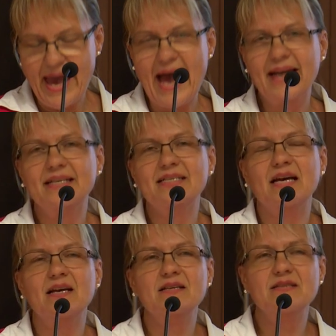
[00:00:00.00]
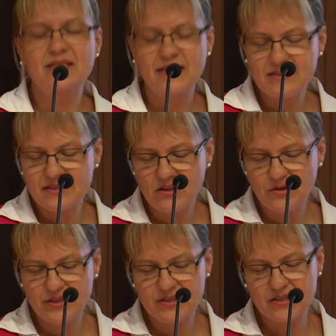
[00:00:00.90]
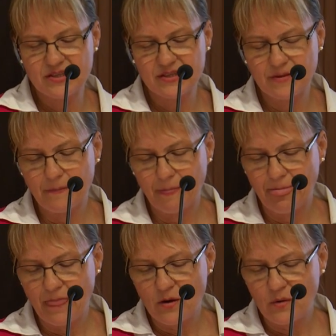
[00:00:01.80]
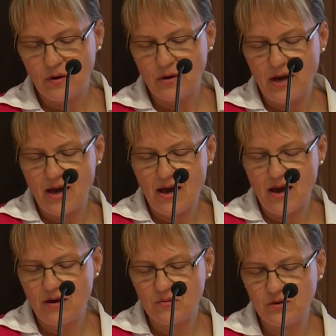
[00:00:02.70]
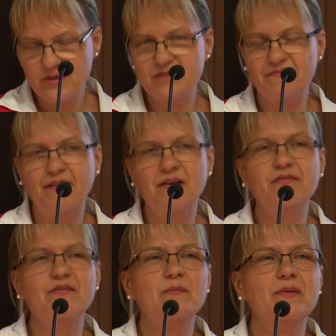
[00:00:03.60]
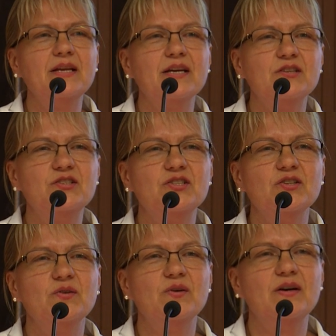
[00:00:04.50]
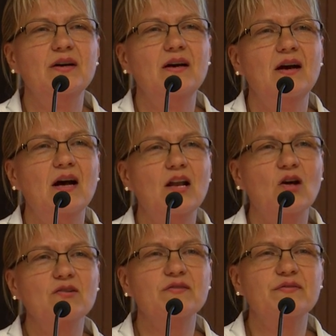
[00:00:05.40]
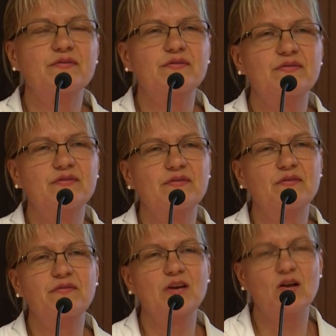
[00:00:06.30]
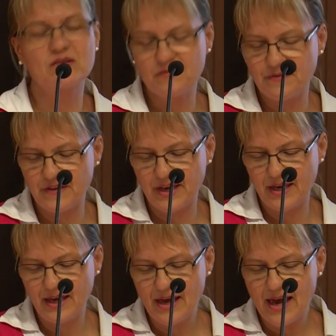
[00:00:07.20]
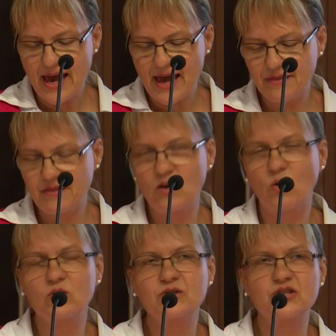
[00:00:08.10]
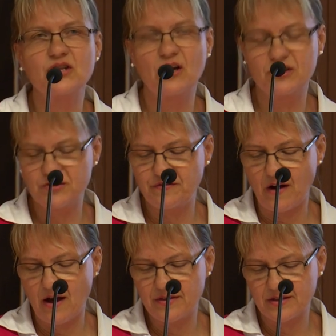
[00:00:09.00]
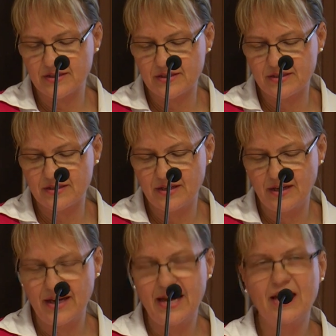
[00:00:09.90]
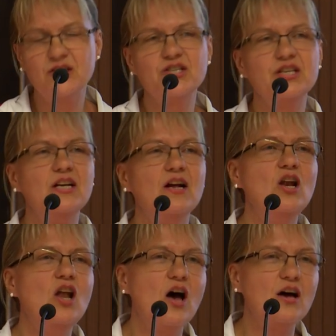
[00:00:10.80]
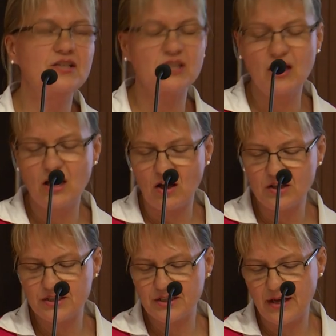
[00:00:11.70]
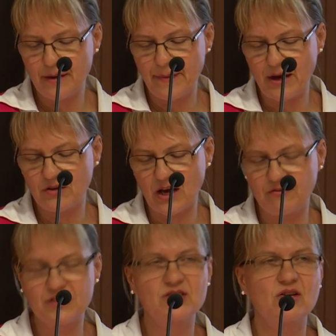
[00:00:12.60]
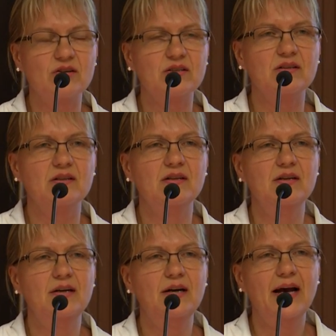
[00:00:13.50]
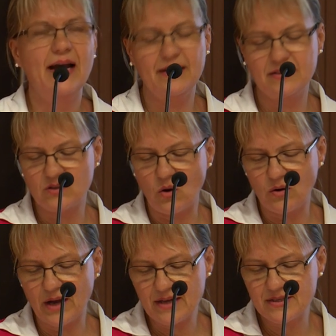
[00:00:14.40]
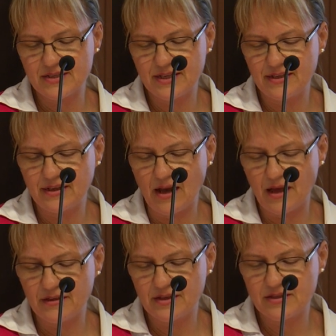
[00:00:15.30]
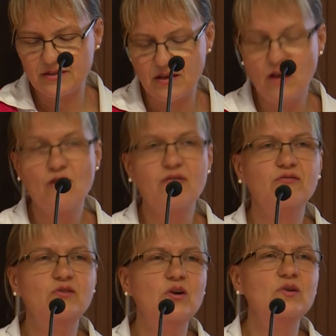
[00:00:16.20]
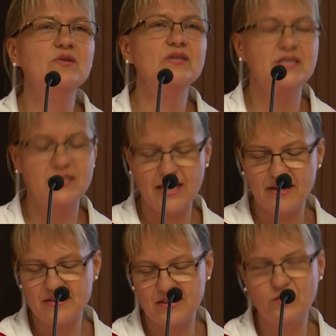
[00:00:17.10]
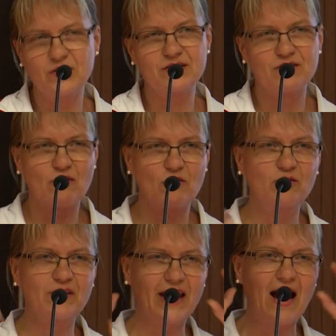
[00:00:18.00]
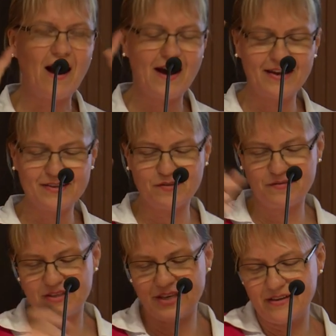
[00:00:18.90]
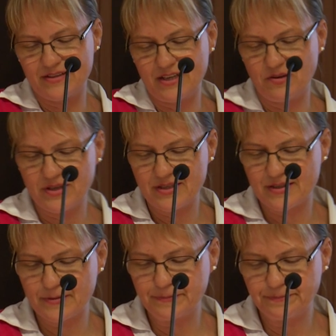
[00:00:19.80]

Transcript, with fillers: And C.S. Lewis was very familiar to a lot of philosophy and the old church fathers. And she learned a lot about Aristotle and Augustine and others through C.S. Lewis, through the eyes of C.S. Lewis.